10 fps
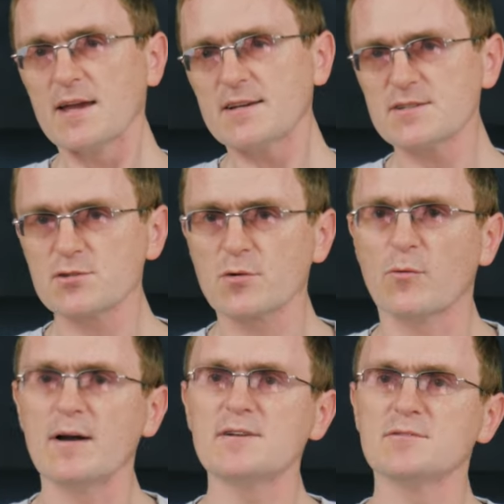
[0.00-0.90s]
It is
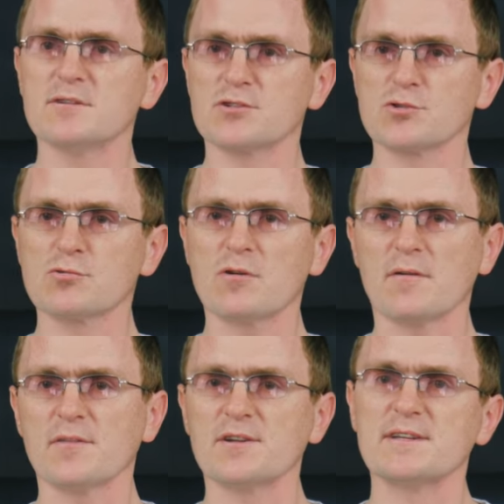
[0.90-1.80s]
required to
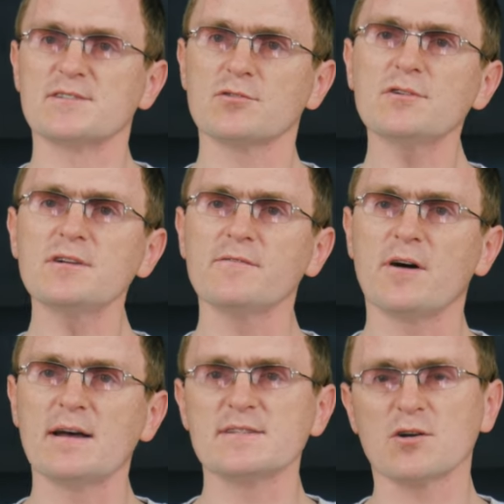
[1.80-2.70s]
ensure that a certain
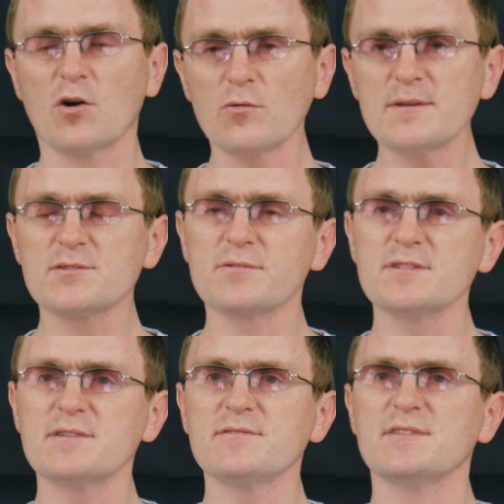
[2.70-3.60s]
device always
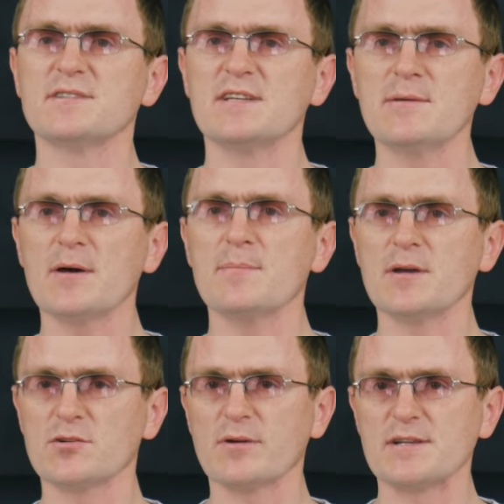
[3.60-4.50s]
receives the same IP
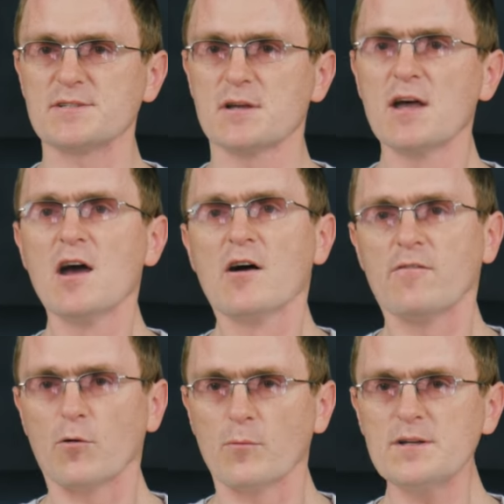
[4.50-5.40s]
address,
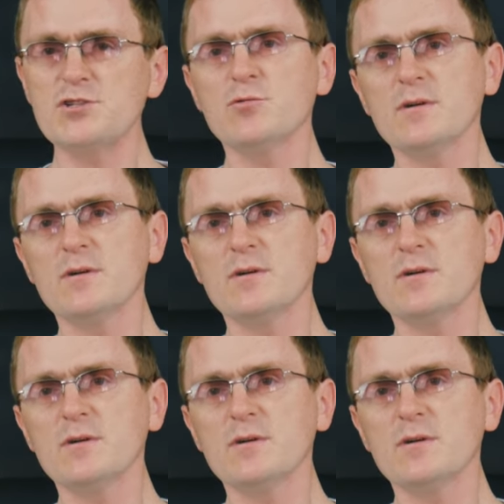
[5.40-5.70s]
for which you